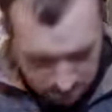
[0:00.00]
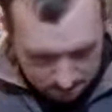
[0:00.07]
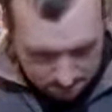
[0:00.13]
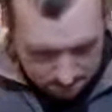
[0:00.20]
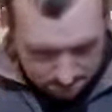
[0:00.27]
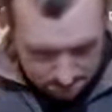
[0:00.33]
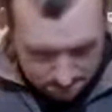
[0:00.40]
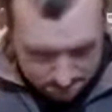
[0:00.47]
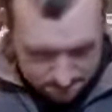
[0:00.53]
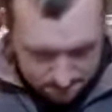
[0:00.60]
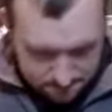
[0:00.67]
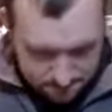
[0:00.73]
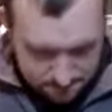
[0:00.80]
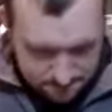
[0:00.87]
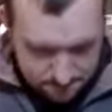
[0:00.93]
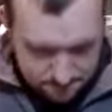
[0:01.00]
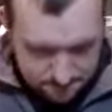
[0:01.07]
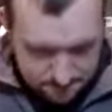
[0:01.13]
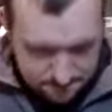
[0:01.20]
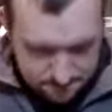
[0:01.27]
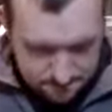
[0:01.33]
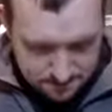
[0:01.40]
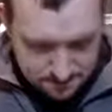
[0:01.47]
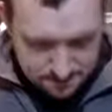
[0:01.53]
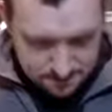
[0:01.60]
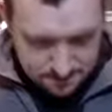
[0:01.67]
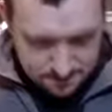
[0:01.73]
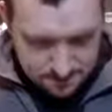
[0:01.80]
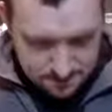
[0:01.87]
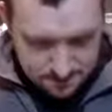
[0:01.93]

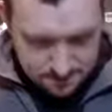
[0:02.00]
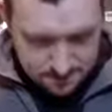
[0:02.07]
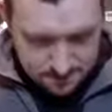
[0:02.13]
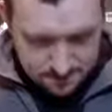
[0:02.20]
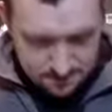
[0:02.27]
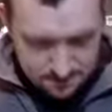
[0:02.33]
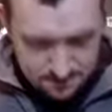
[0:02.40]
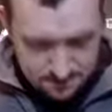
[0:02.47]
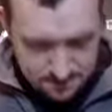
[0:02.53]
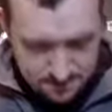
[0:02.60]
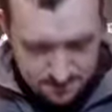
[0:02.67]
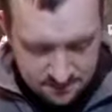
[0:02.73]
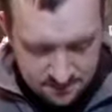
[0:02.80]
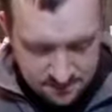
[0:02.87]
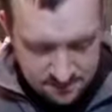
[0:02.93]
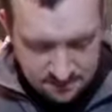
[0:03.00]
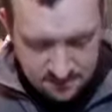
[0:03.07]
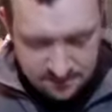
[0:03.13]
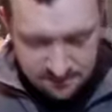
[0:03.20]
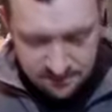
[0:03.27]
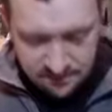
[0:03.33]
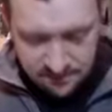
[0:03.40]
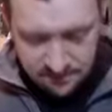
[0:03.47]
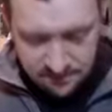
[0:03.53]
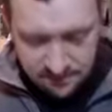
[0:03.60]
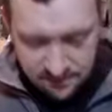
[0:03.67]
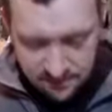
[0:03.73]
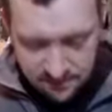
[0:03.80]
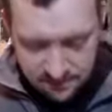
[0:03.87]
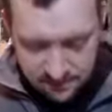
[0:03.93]

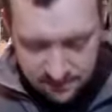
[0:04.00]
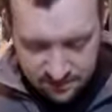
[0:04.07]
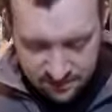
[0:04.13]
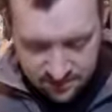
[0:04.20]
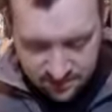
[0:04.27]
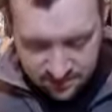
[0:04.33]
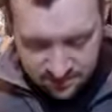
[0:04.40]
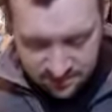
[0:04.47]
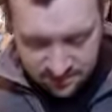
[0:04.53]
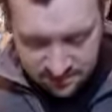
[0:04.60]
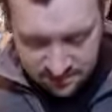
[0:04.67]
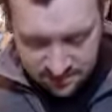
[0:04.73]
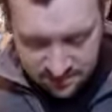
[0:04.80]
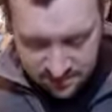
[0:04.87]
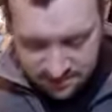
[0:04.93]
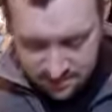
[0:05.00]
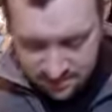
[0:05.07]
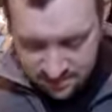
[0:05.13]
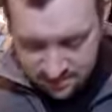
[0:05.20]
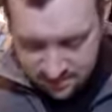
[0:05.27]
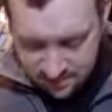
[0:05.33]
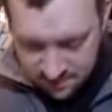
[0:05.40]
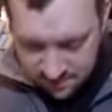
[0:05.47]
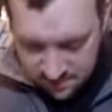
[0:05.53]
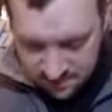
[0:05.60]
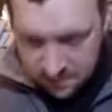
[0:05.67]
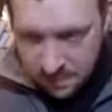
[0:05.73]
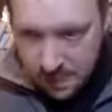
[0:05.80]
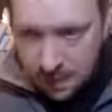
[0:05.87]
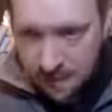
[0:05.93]

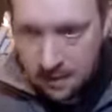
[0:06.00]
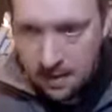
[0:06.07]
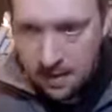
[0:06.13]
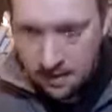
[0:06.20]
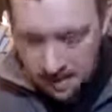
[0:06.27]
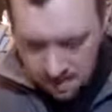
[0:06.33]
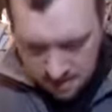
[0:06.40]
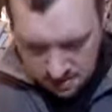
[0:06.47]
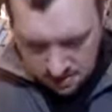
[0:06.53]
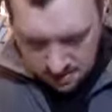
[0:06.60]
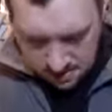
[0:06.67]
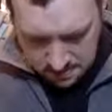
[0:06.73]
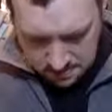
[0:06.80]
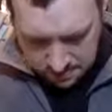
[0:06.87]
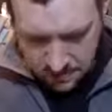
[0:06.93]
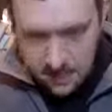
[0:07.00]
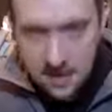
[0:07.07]
No one is speaking in this clip.